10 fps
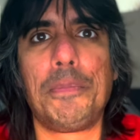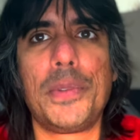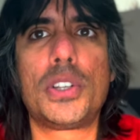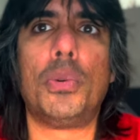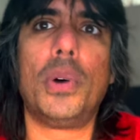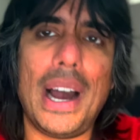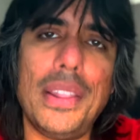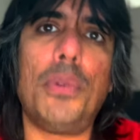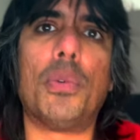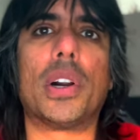So how
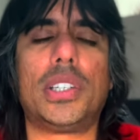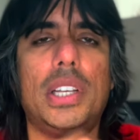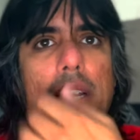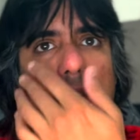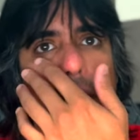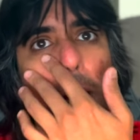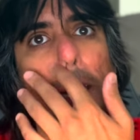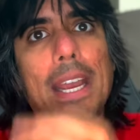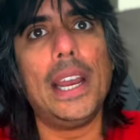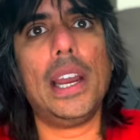that works is like
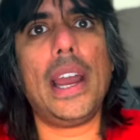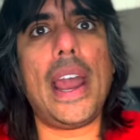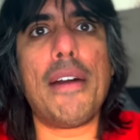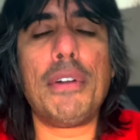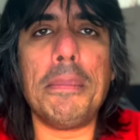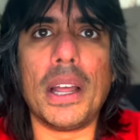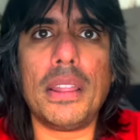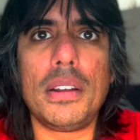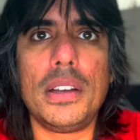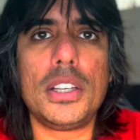every
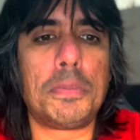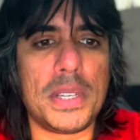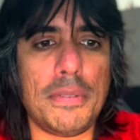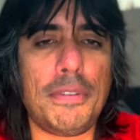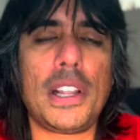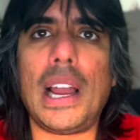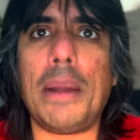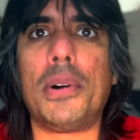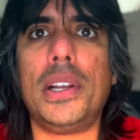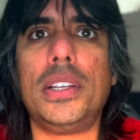month, specific
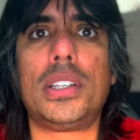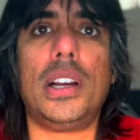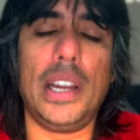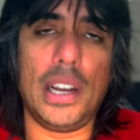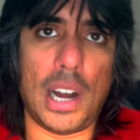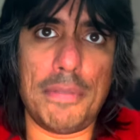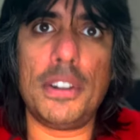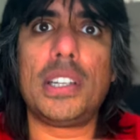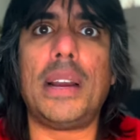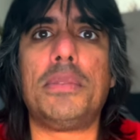libraries,
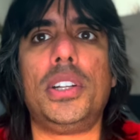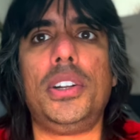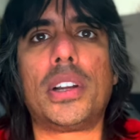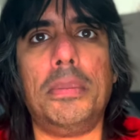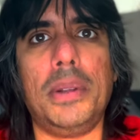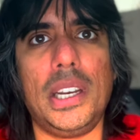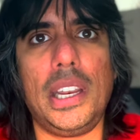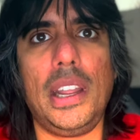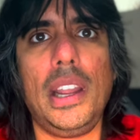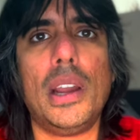oftentimes in your
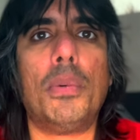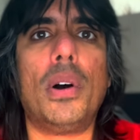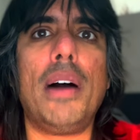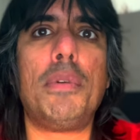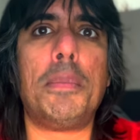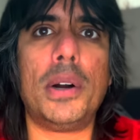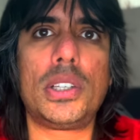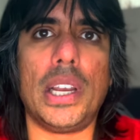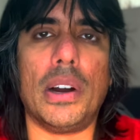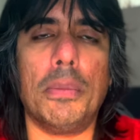community, will have a book
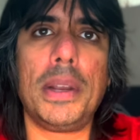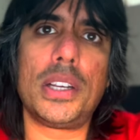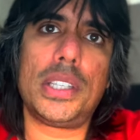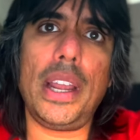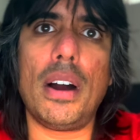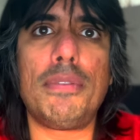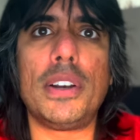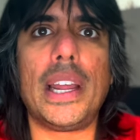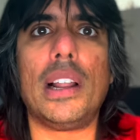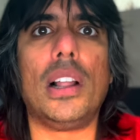sale because they often
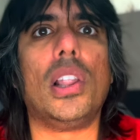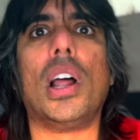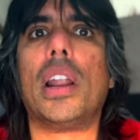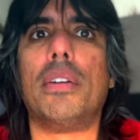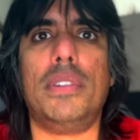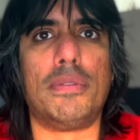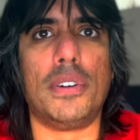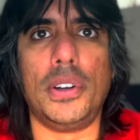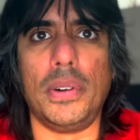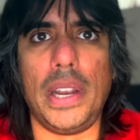get a lot of
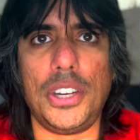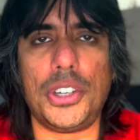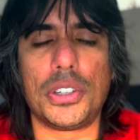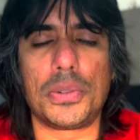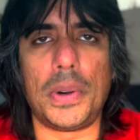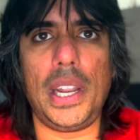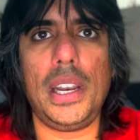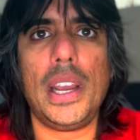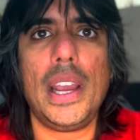different donations, right?